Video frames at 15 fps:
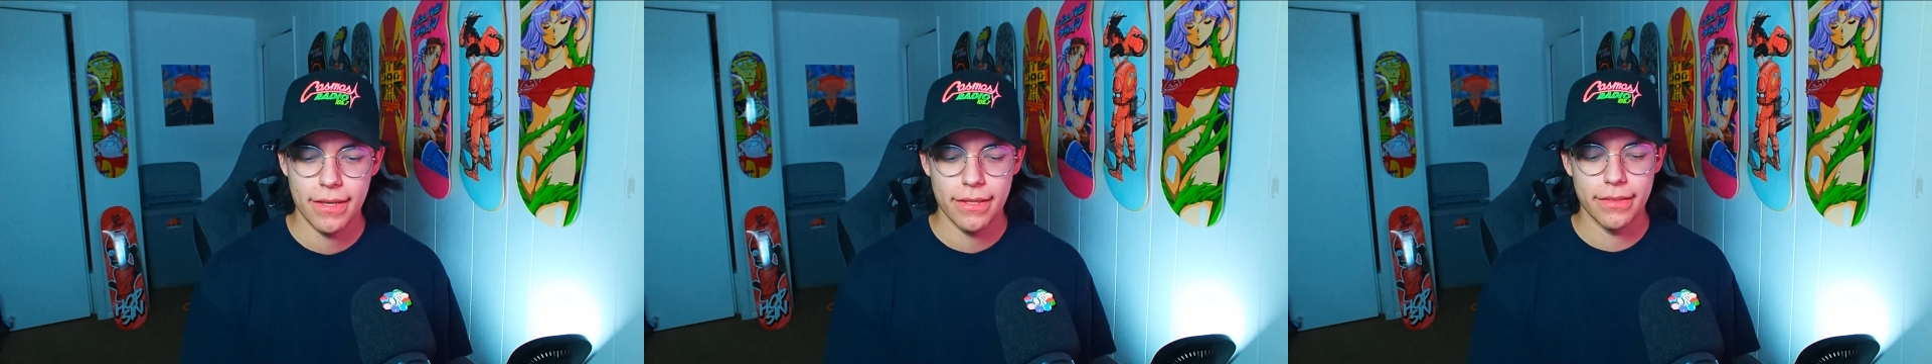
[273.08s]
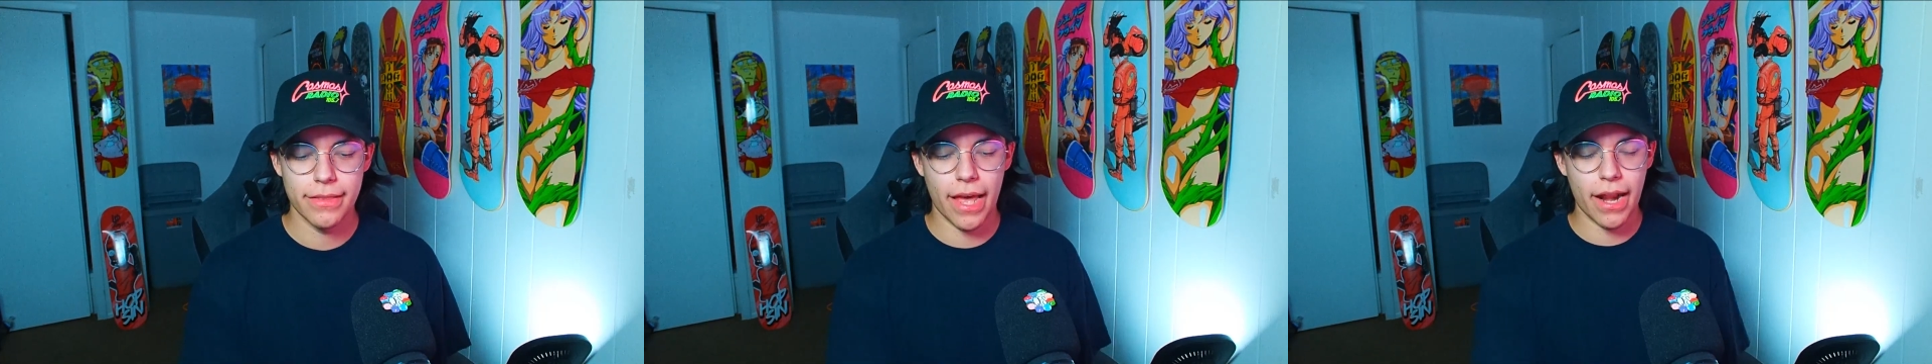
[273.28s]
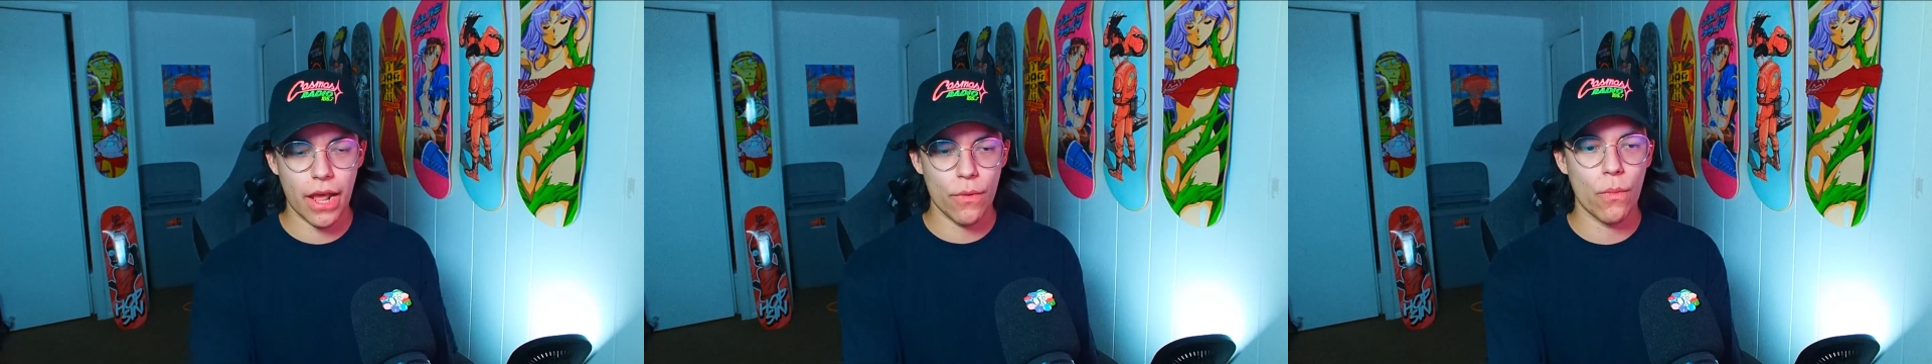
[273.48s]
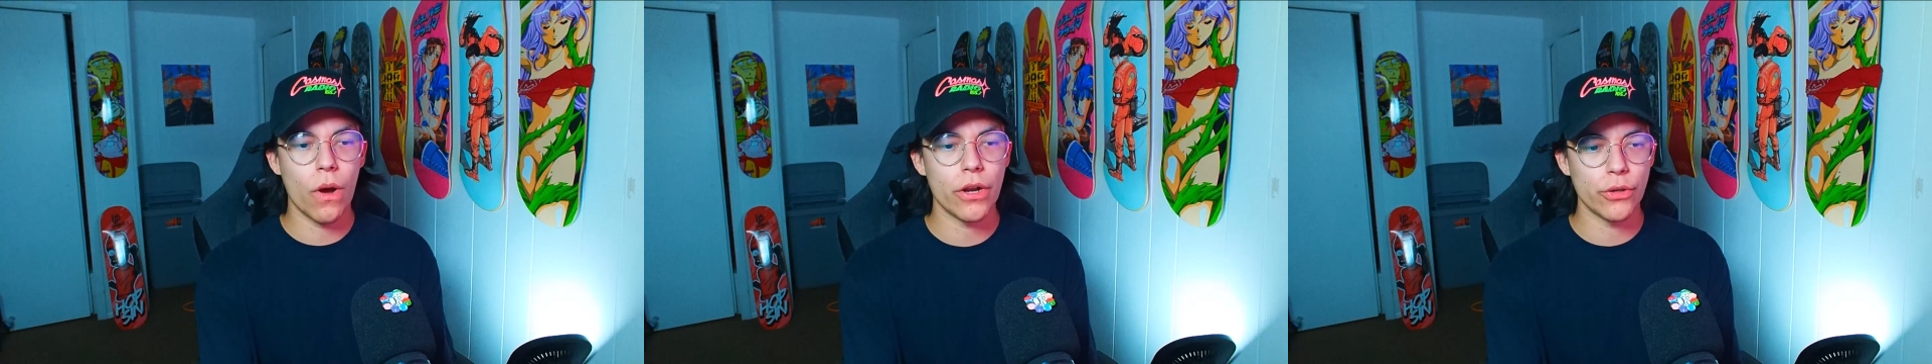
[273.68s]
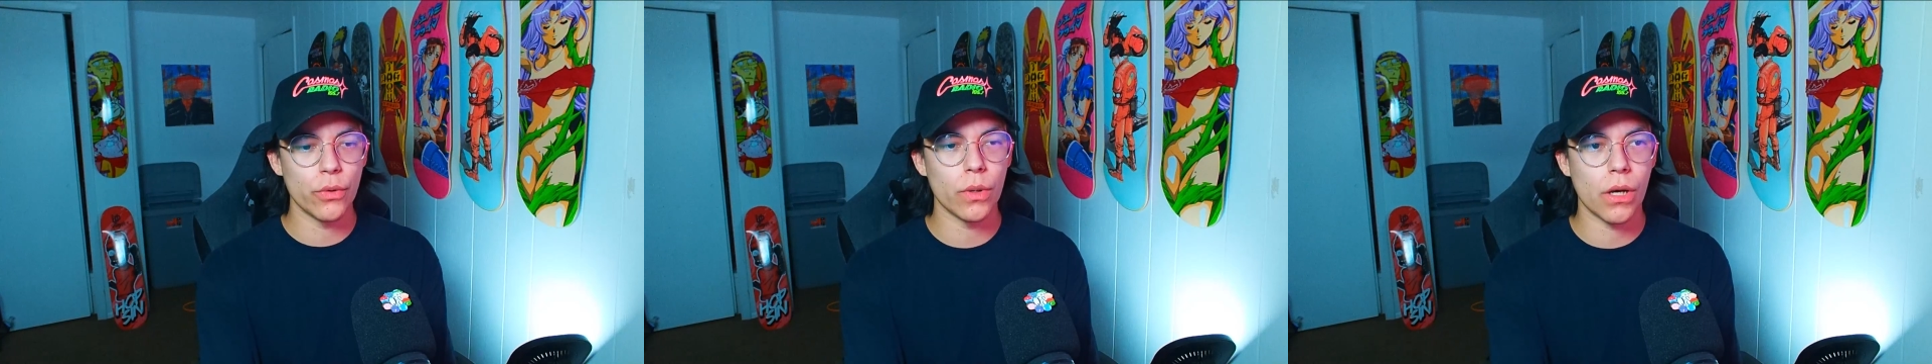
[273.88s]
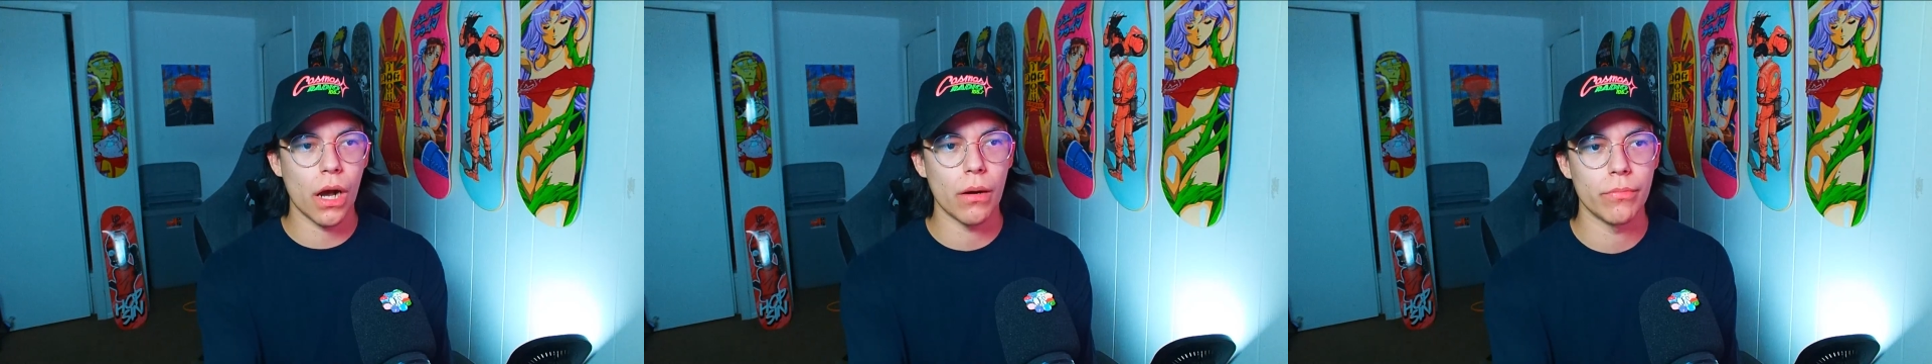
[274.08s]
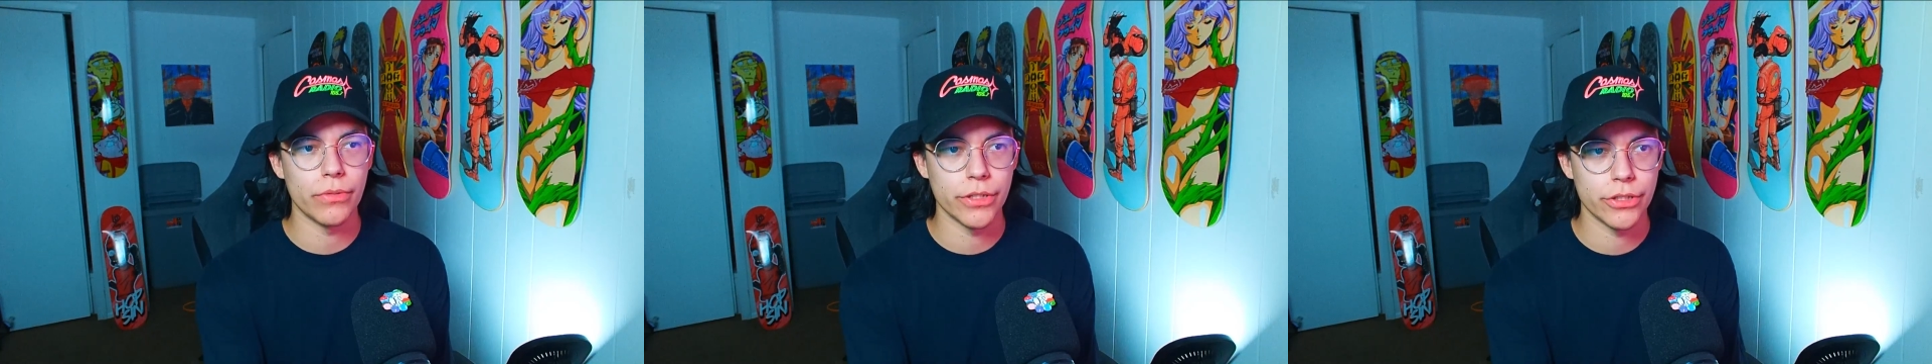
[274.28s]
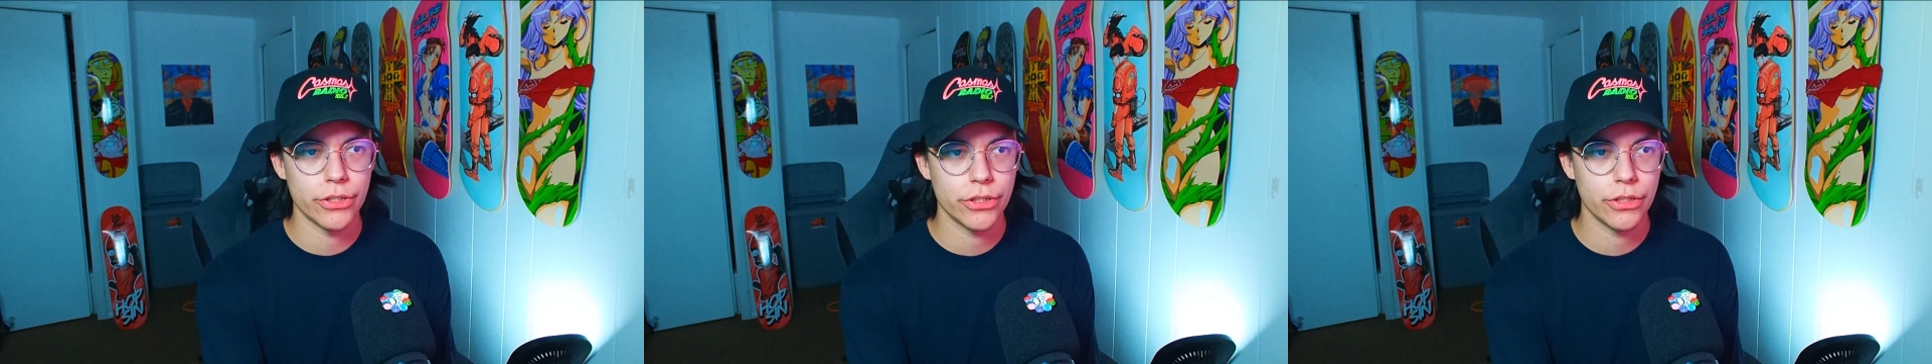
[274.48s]
that I want to
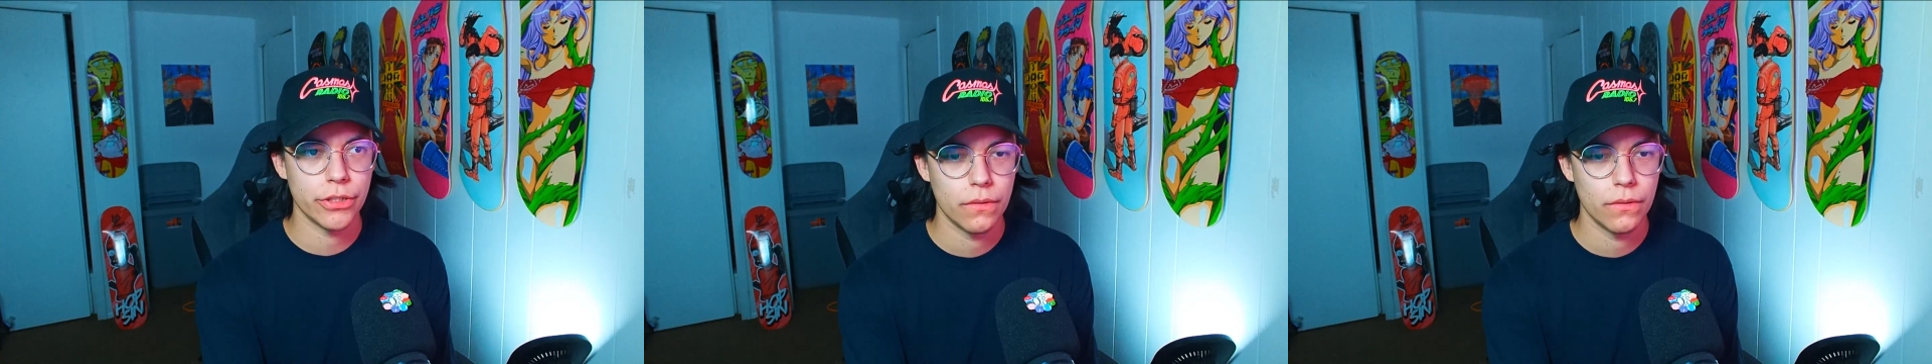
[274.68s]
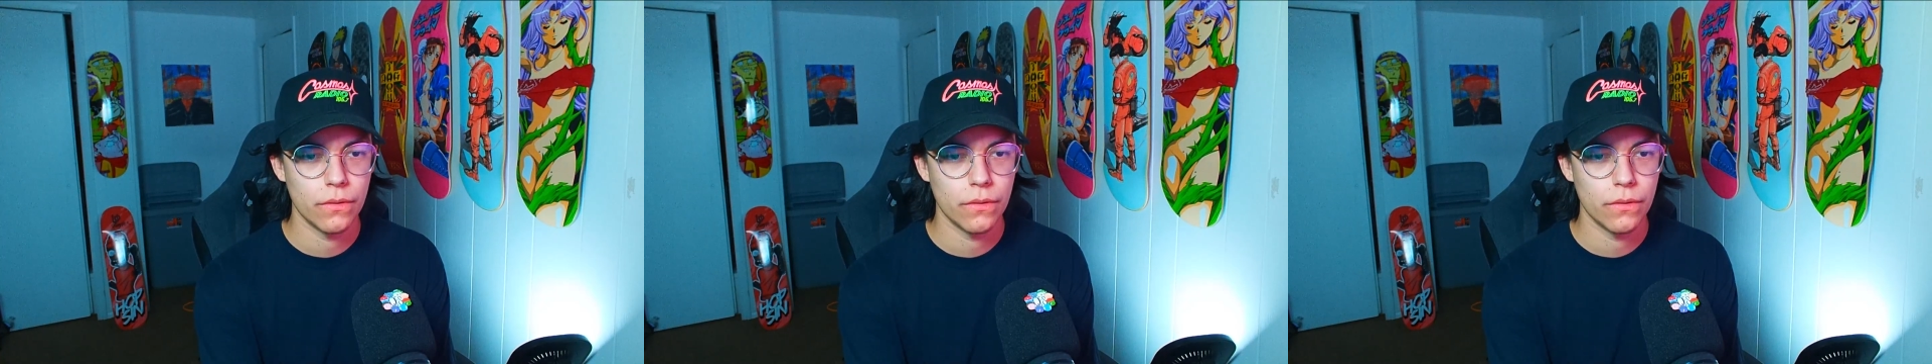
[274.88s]
accomplish.